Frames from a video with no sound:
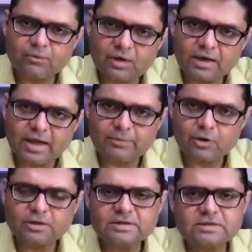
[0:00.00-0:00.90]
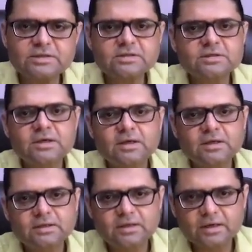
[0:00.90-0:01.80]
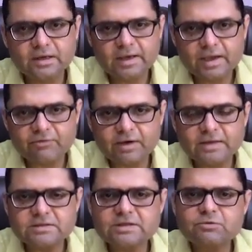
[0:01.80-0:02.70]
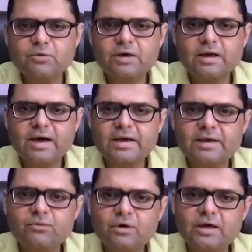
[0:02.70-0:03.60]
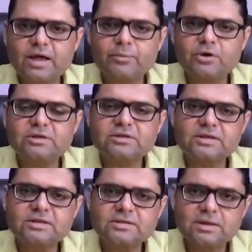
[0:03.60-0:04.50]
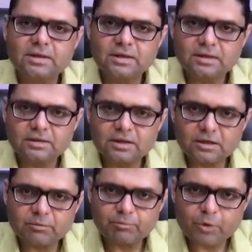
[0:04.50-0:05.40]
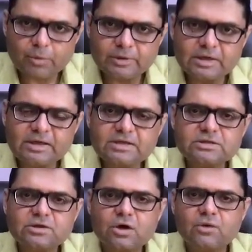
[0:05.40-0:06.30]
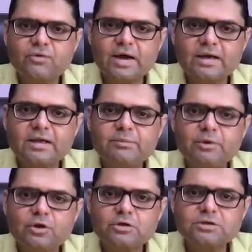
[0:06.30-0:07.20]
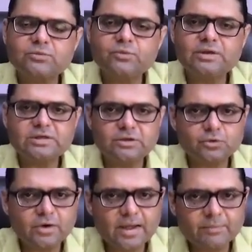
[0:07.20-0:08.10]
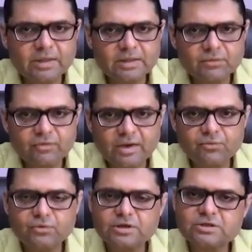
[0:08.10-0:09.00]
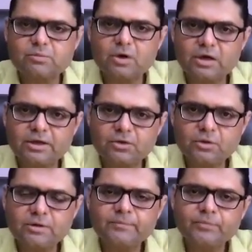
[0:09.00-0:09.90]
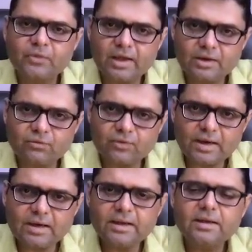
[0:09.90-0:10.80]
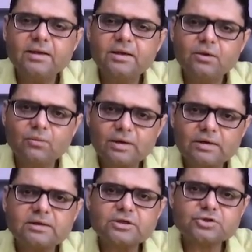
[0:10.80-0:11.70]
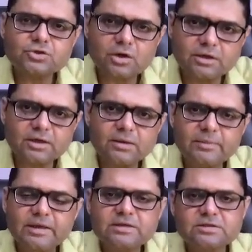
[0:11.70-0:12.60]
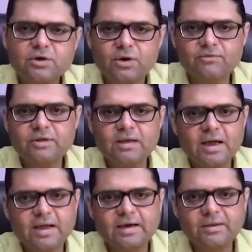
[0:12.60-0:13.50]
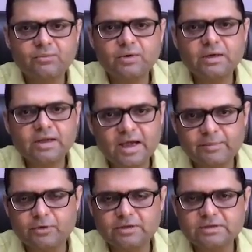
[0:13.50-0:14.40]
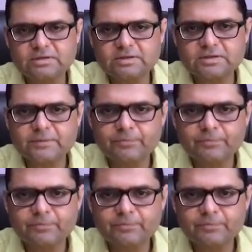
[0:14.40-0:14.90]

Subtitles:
world hypothesis, the evidences for RNA world hypothesis, the properties of RNA because of which it could have been the very first molecule, and finally, what are the shortcomings of the RNA world hypothesis.